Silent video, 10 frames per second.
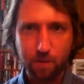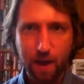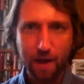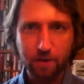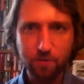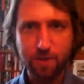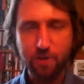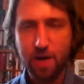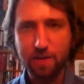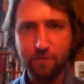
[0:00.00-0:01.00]
I got a
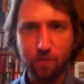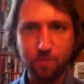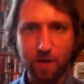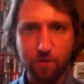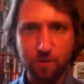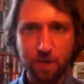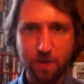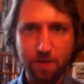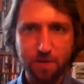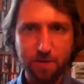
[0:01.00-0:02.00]
grant from my
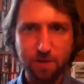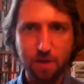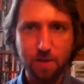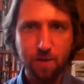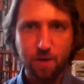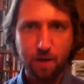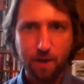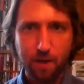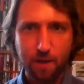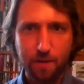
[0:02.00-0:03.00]
university
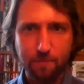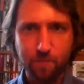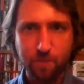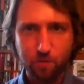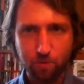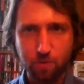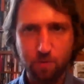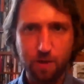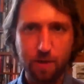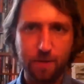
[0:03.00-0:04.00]
to
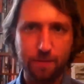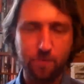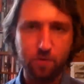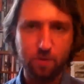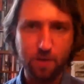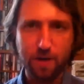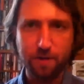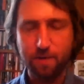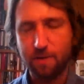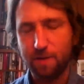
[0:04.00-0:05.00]

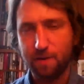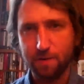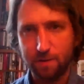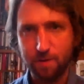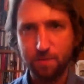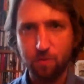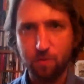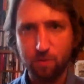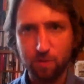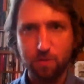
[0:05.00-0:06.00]
turn this
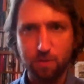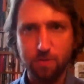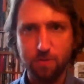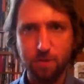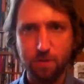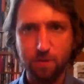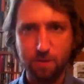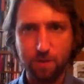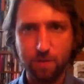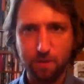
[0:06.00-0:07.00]
book,
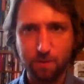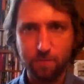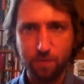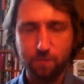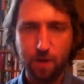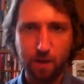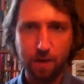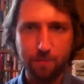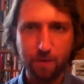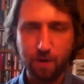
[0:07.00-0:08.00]
the
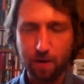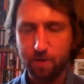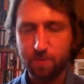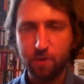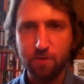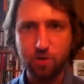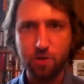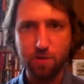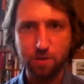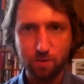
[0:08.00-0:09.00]
Hybrid
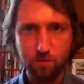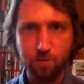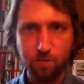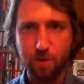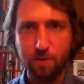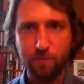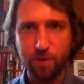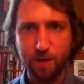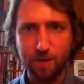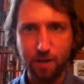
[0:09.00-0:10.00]
Politician, to
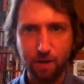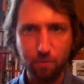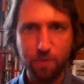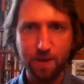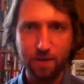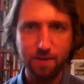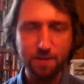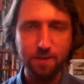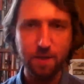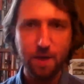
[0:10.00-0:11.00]
free open access.